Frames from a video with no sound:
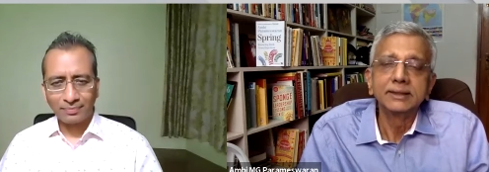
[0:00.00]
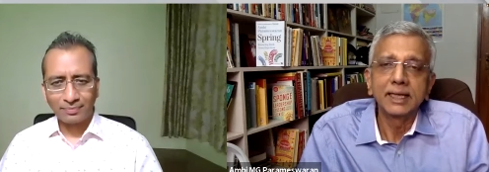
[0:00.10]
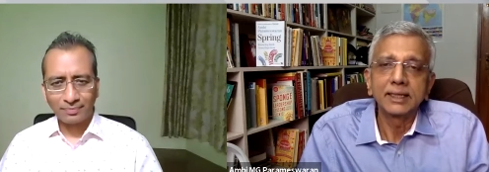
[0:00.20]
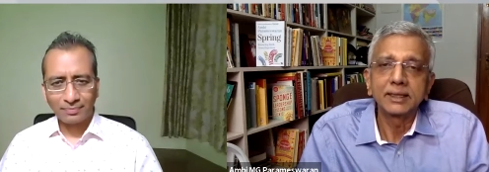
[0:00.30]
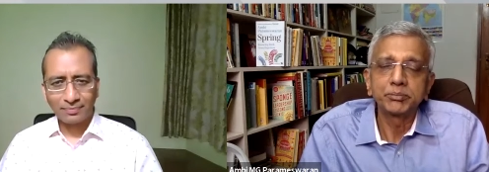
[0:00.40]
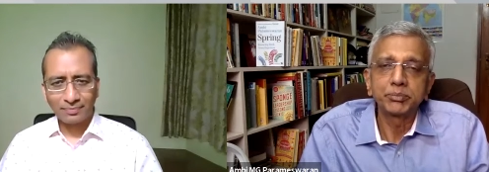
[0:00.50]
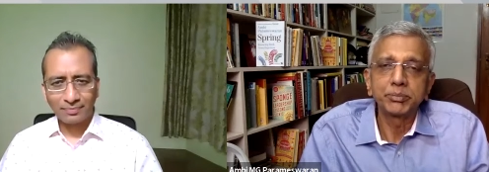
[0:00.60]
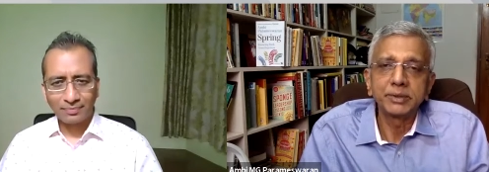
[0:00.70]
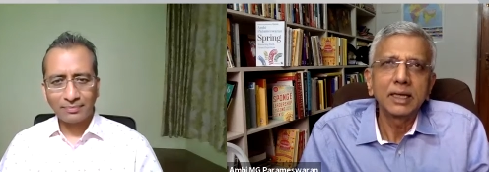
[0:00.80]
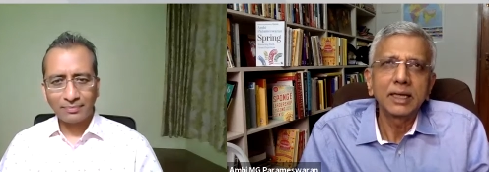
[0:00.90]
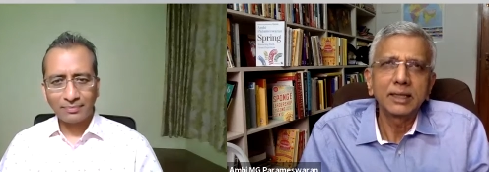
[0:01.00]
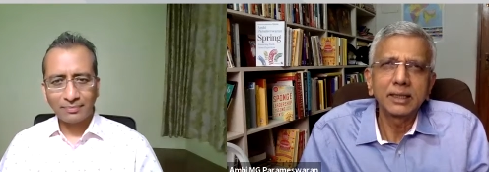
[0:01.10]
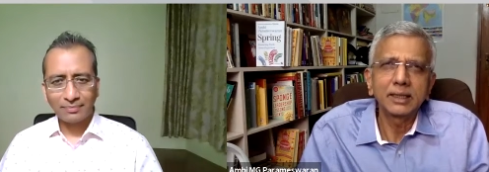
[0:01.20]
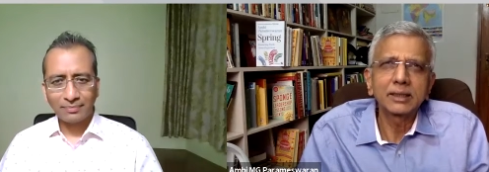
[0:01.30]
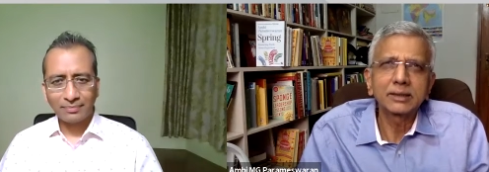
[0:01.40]
Speaker 1: that a, uh, I think
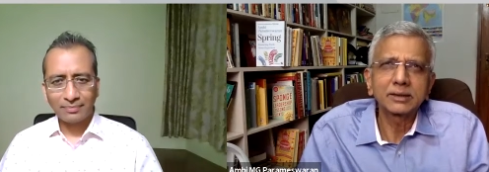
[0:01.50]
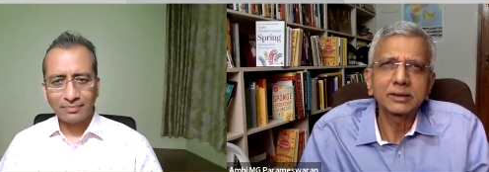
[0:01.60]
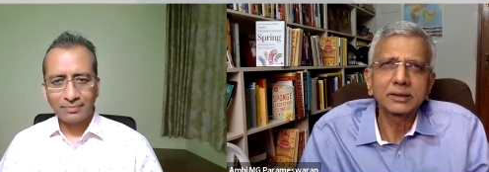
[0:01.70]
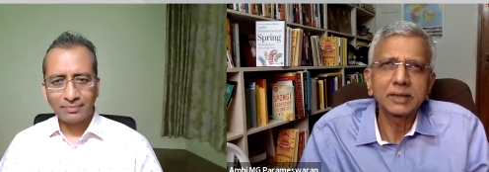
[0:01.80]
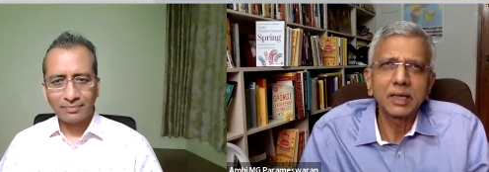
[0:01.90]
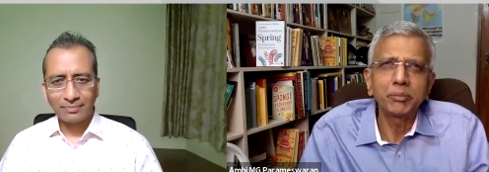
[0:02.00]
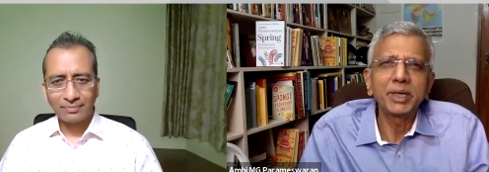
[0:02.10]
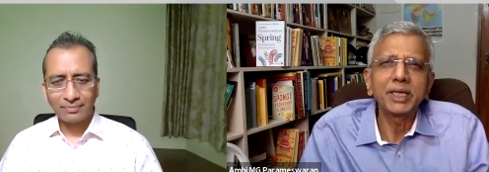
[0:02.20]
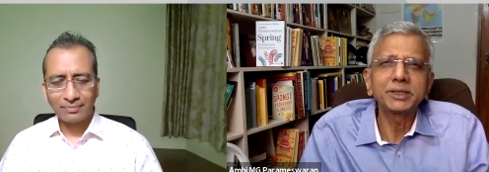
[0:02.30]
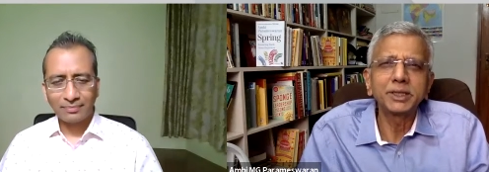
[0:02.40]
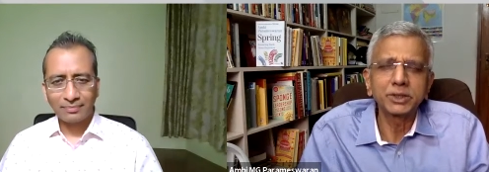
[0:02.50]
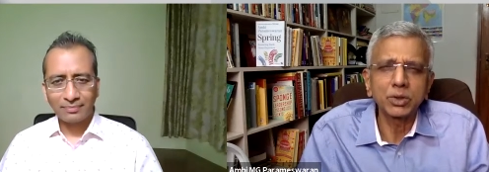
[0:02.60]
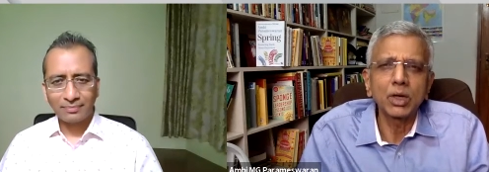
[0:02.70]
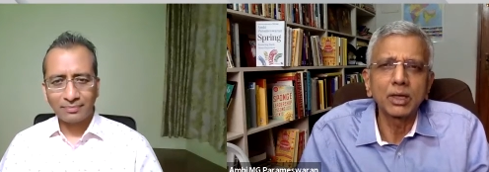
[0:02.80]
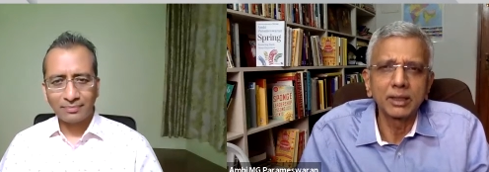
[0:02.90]
a PhD
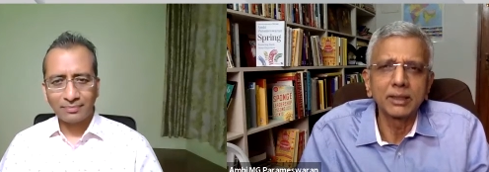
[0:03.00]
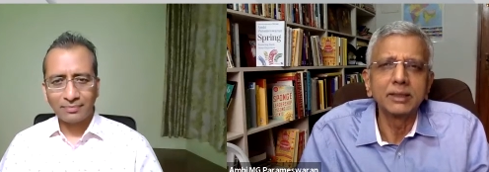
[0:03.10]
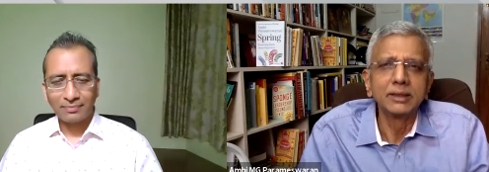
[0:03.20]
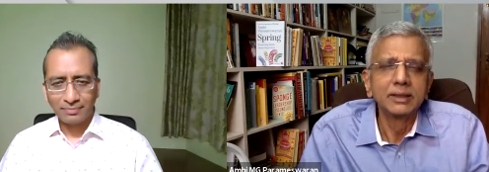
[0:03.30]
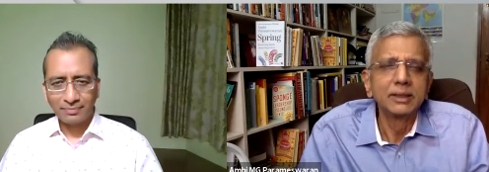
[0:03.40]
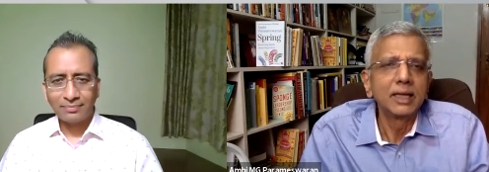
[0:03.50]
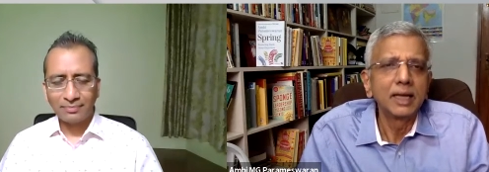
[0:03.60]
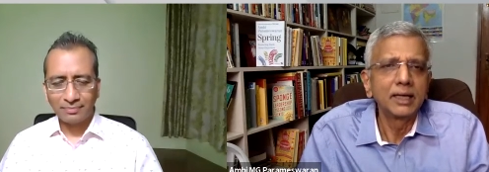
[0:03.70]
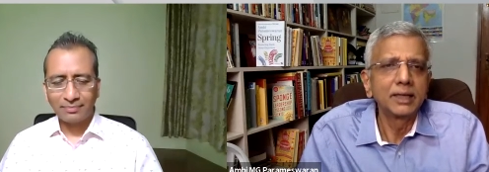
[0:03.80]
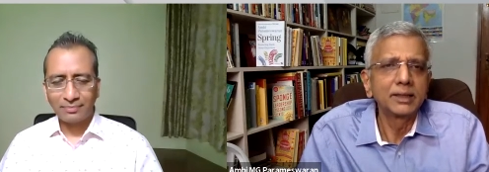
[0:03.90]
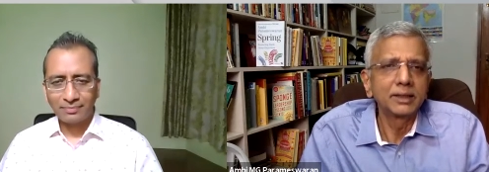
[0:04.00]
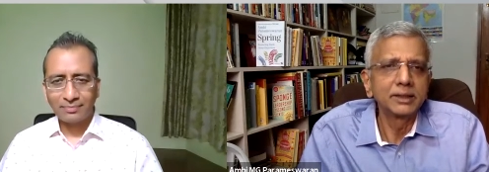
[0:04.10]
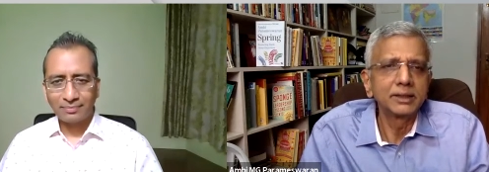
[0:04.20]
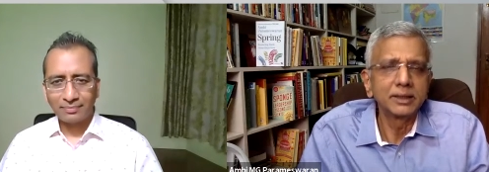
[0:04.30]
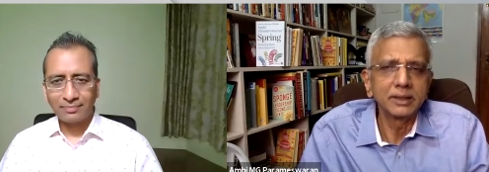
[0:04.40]
scholar had mm written
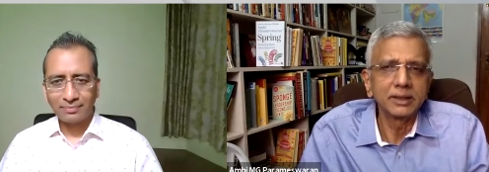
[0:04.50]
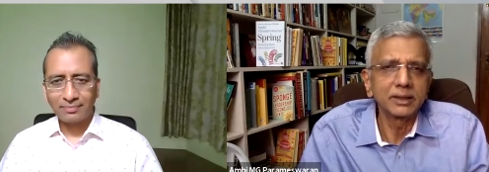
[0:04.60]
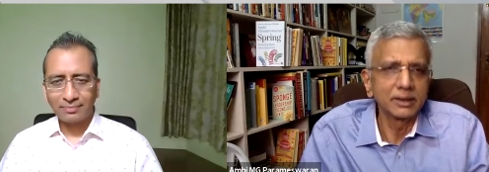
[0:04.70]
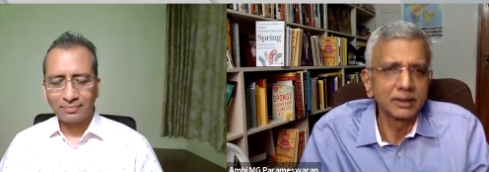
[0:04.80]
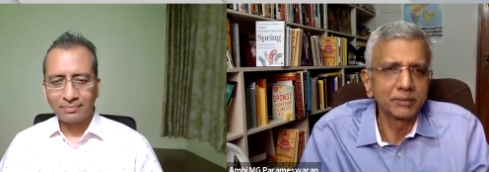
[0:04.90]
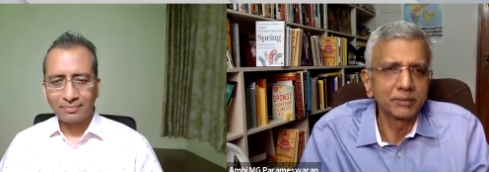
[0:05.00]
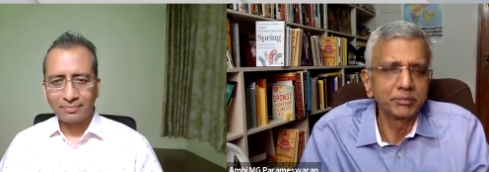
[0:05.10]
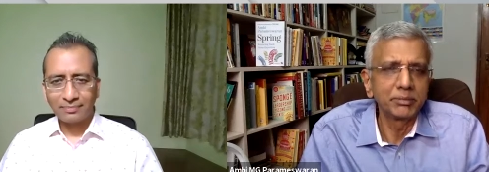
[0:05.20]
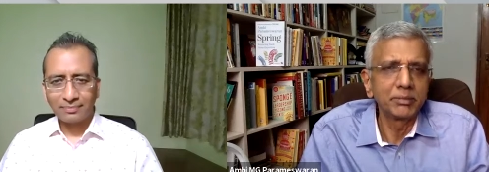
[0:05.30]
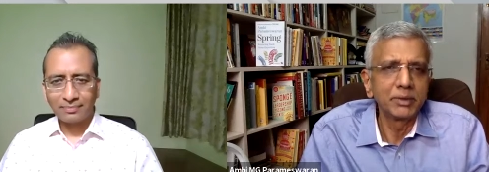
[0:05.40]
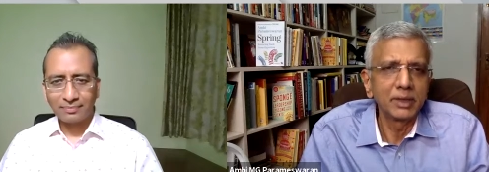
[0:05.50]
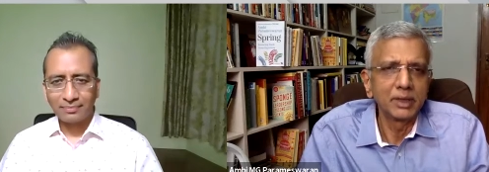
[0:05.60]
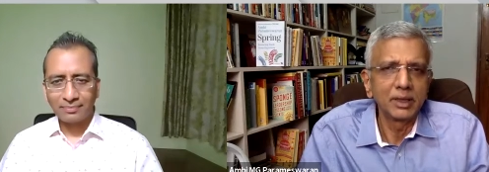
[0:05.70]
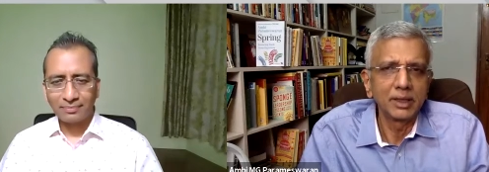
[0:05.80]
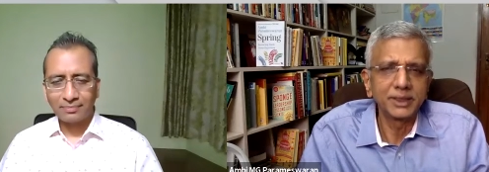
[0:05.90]
uh, her her
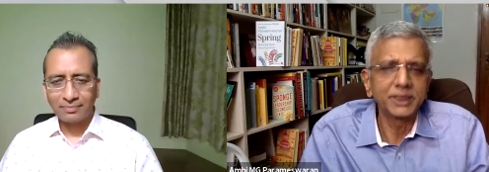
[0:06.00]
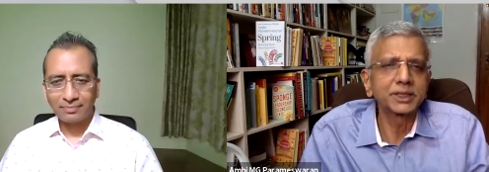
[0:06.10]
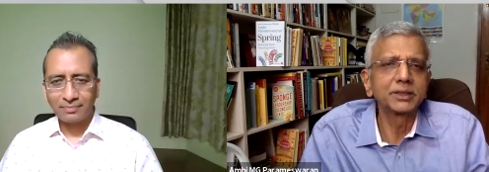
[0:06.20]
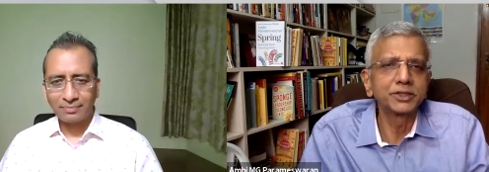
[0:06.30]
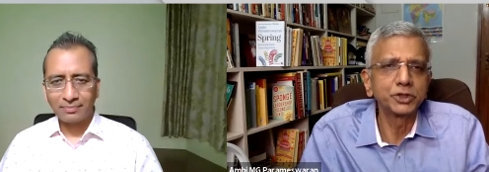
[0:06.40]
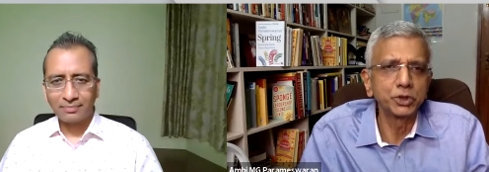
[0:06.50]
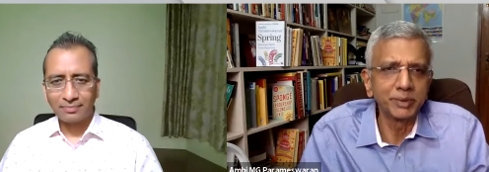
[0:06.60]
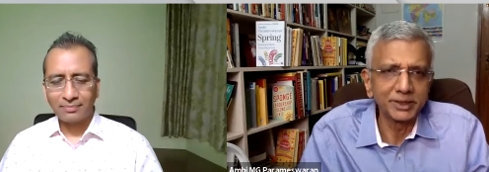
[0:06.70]
rejection resume.